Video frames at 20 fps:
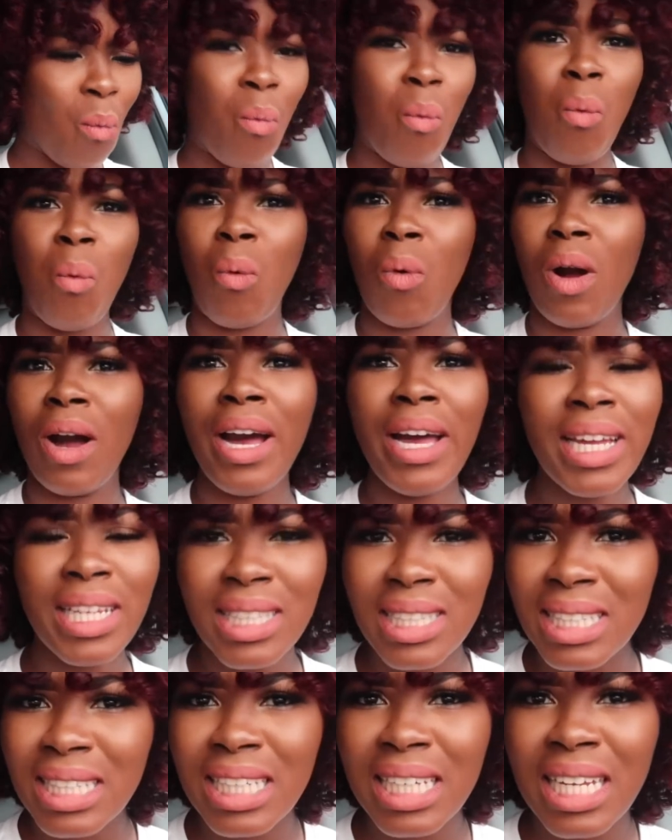
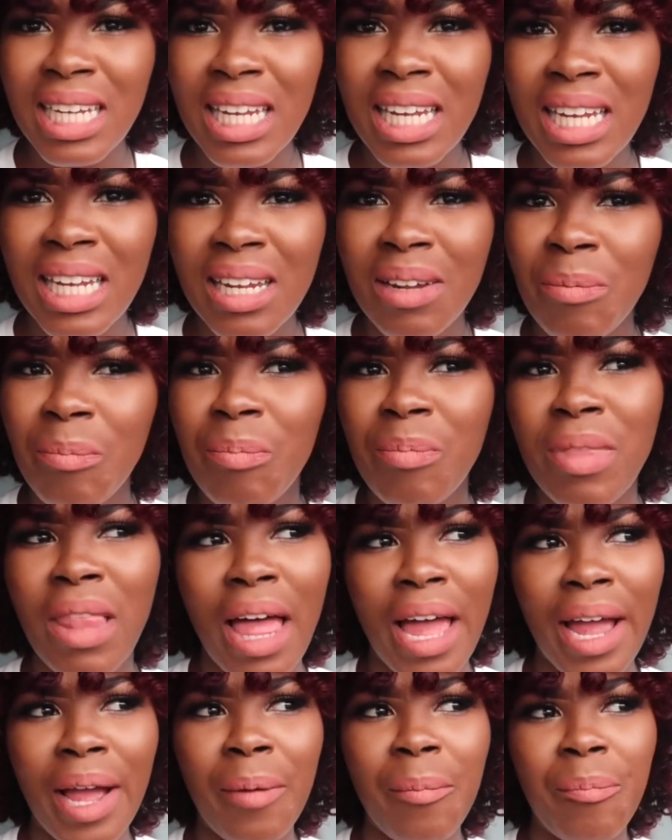what?
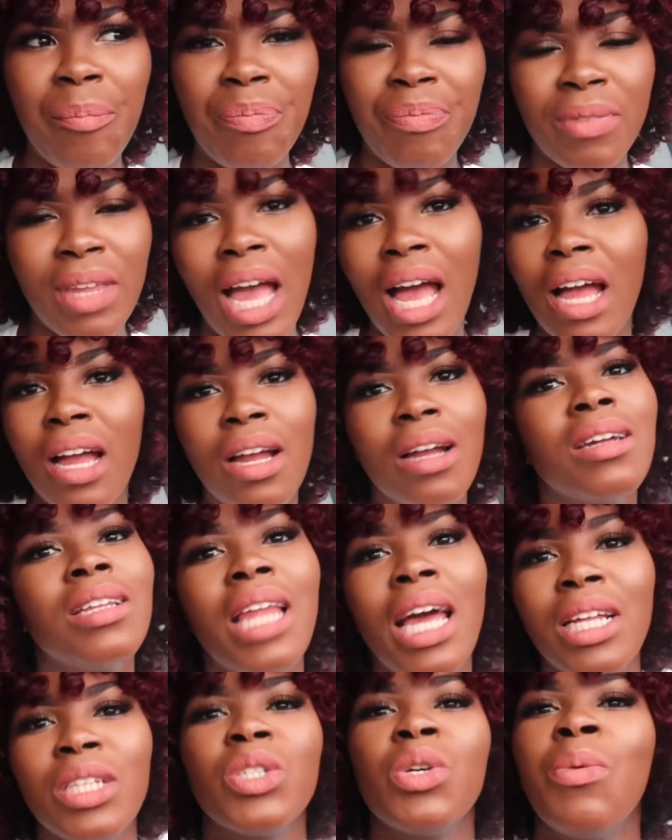Like,
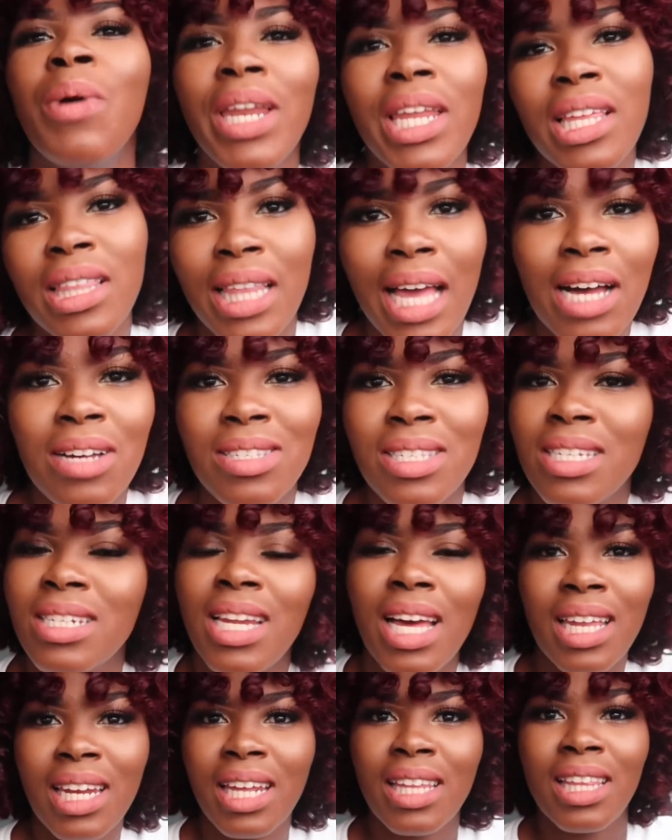not
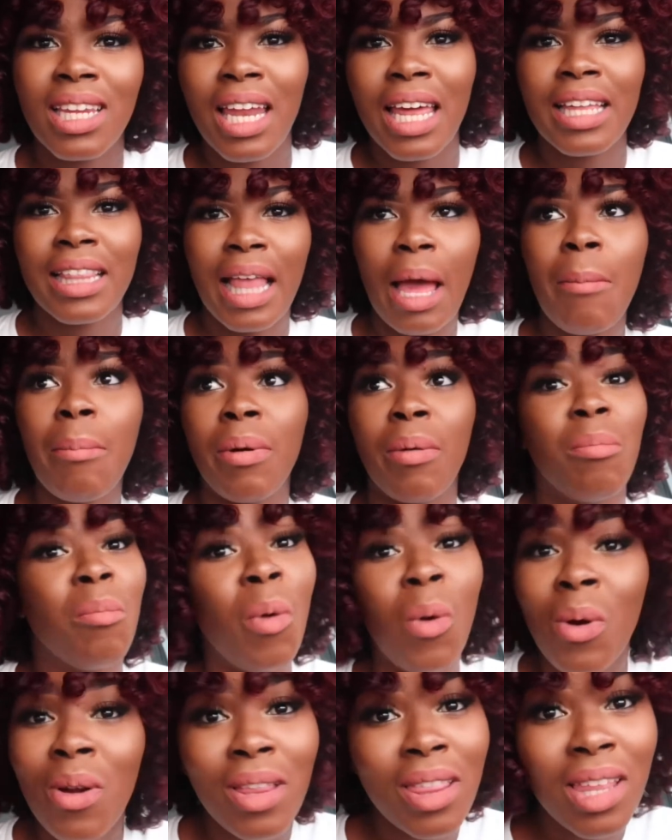20,000, not nothing like that, but
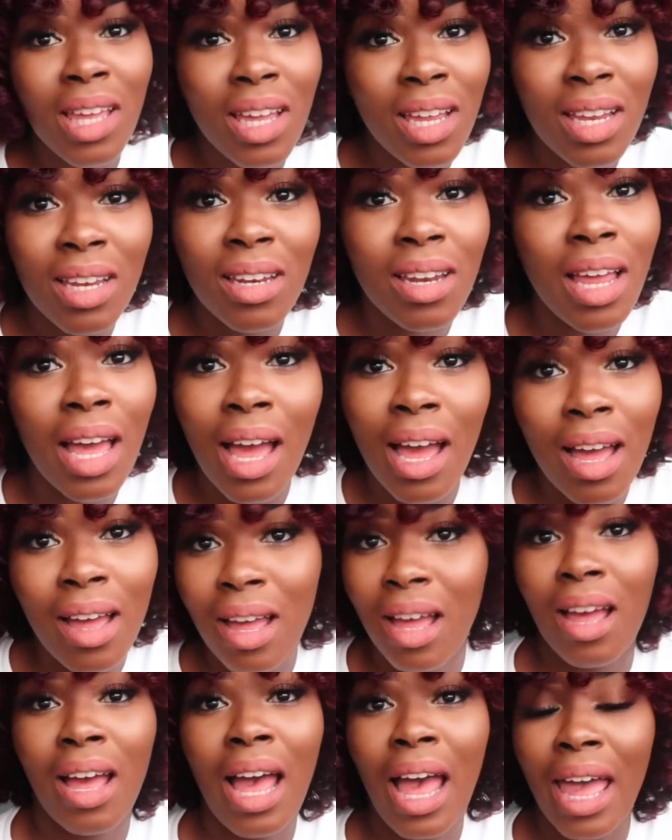more than
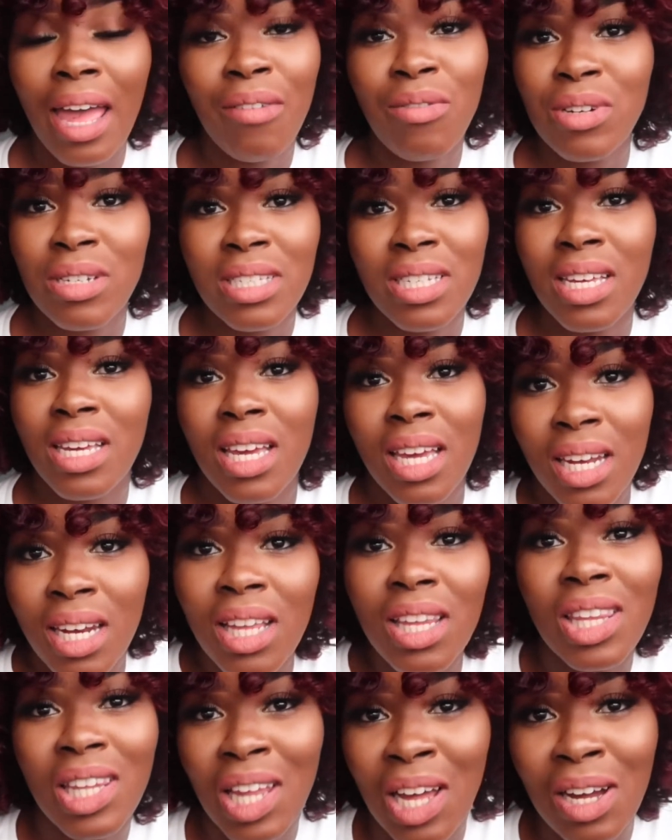I ever see
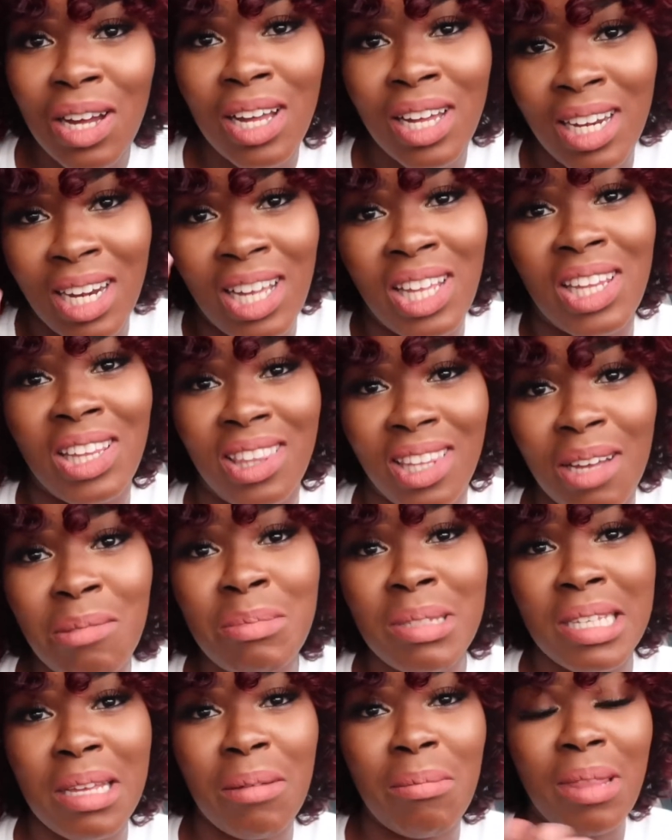in a
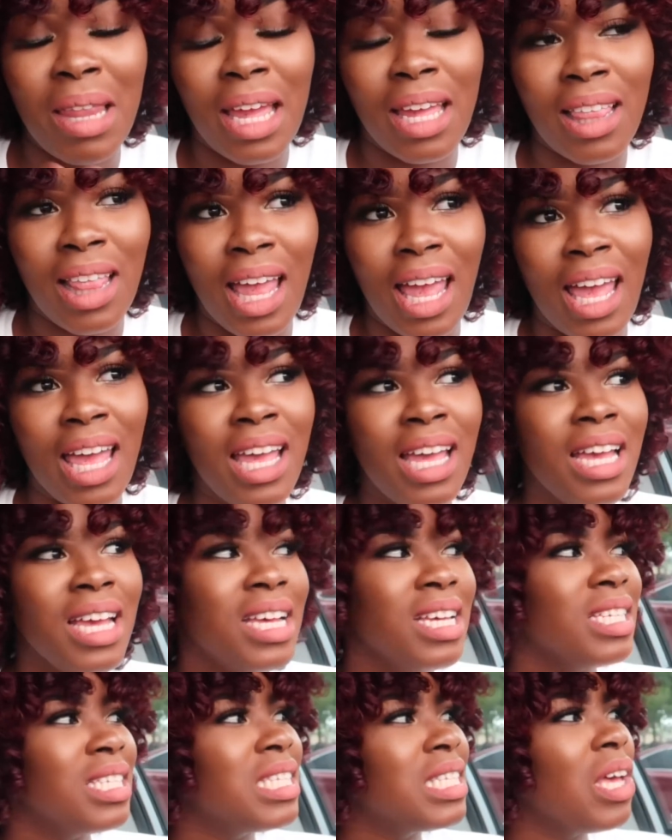lump sum like that.
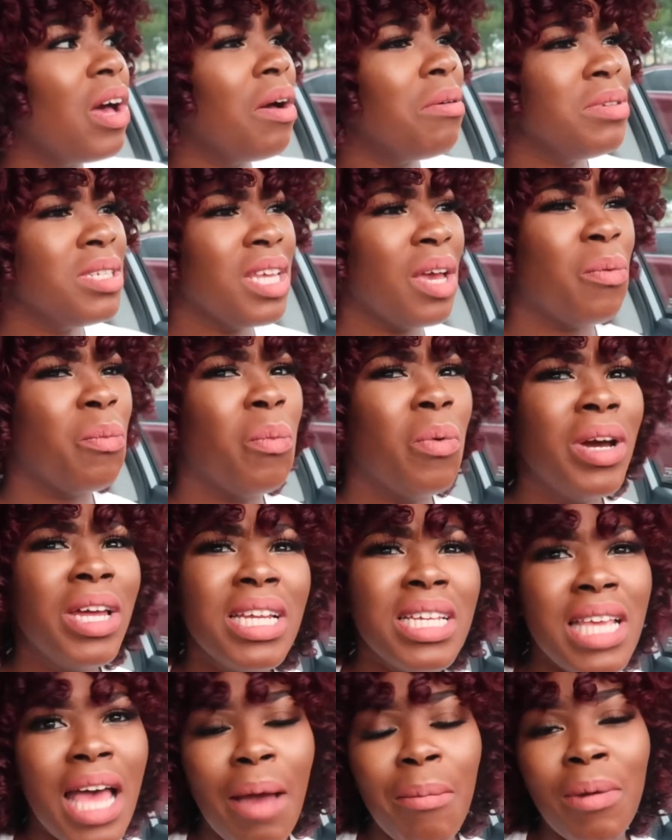So I was like, what
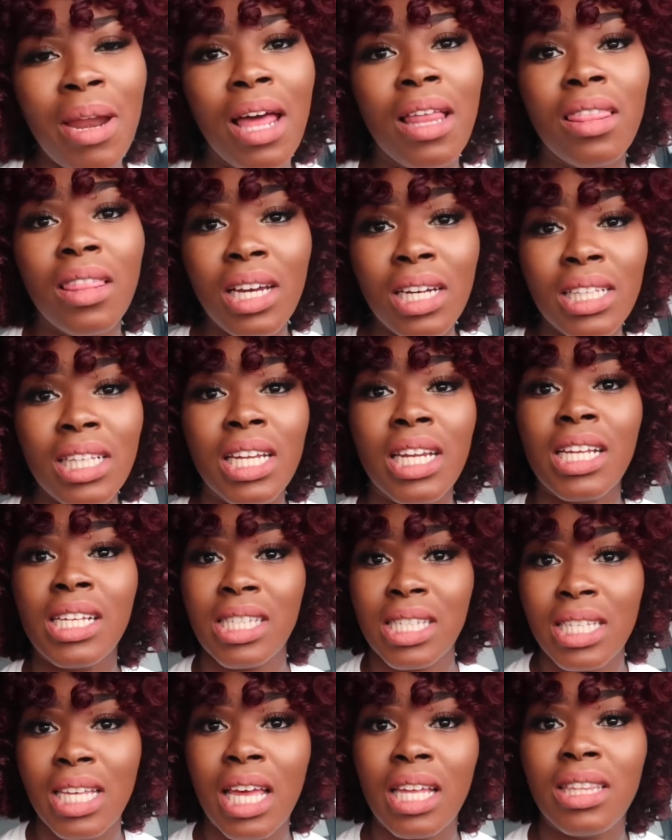is happening? I looked and
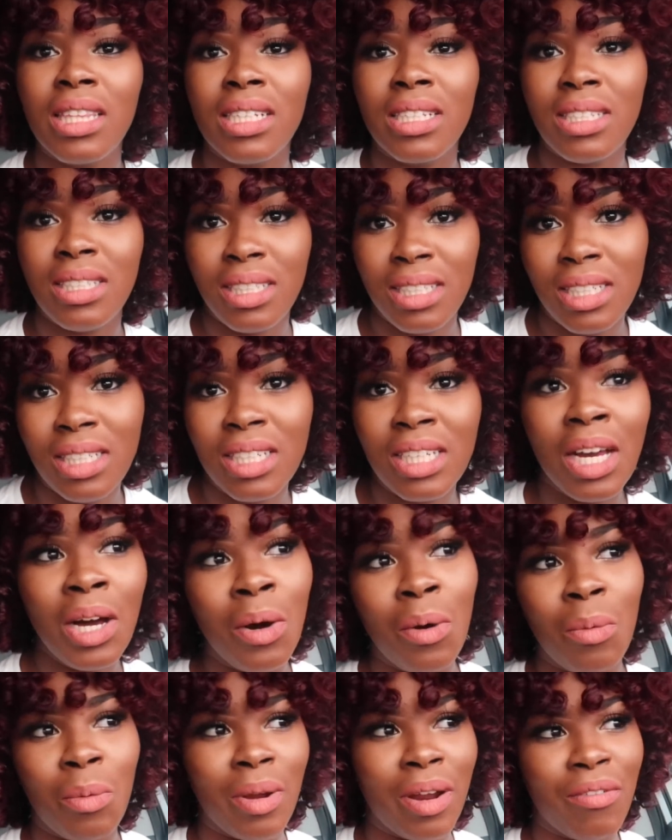it said the
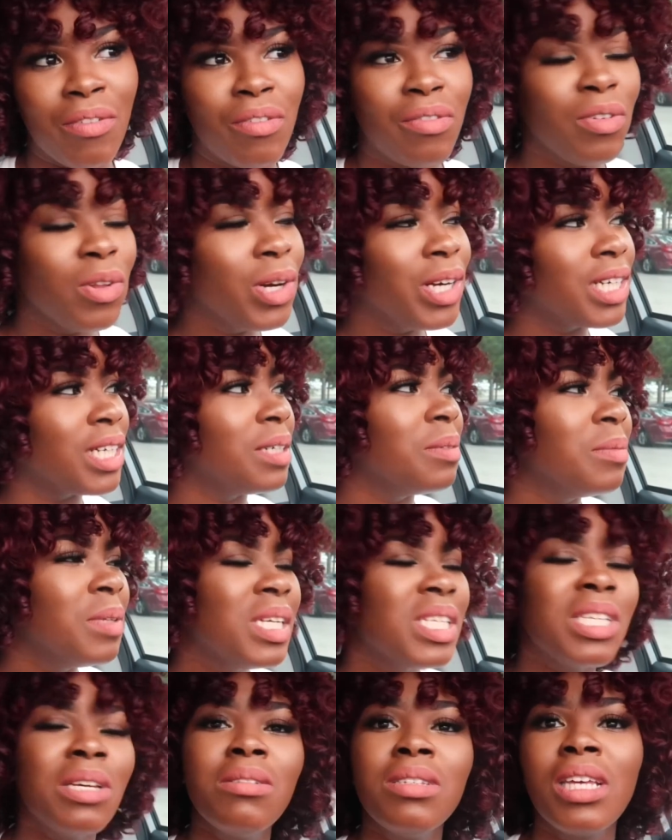DEO, whatever, Florida.
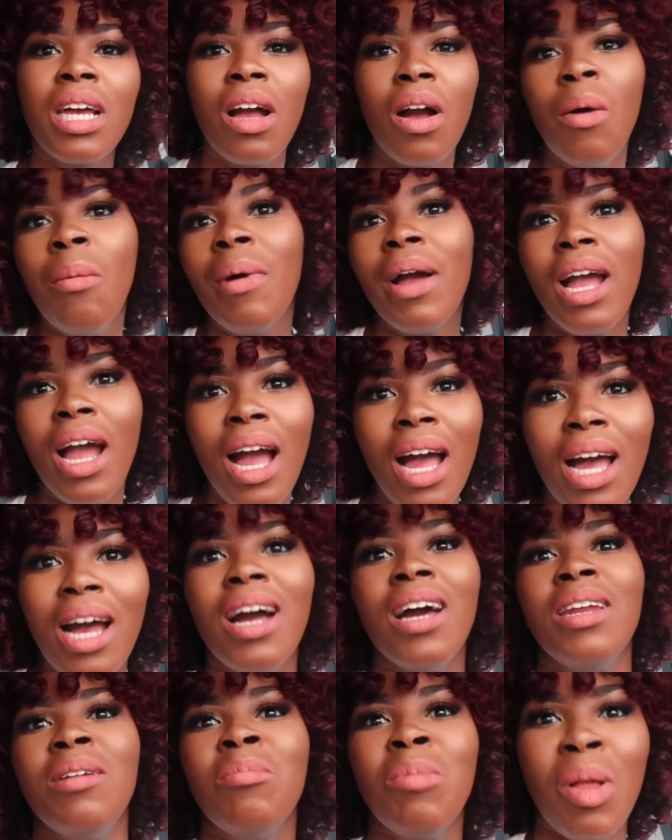So I was like, oh my God,
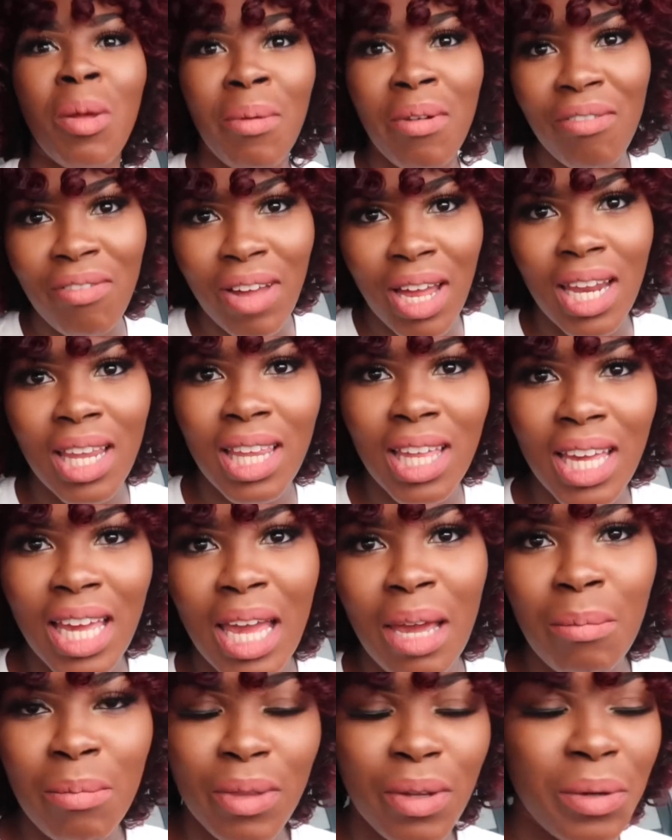unemployment finally
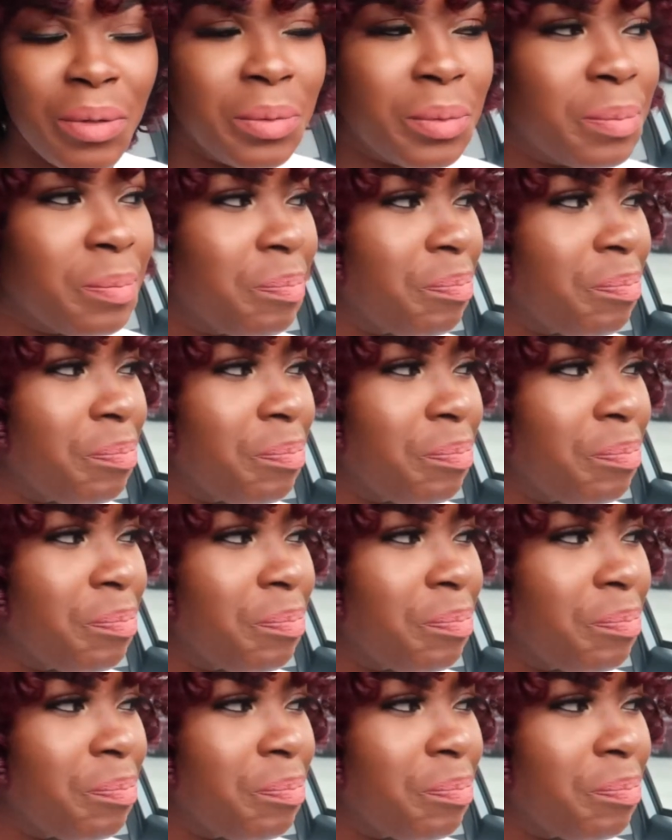came through.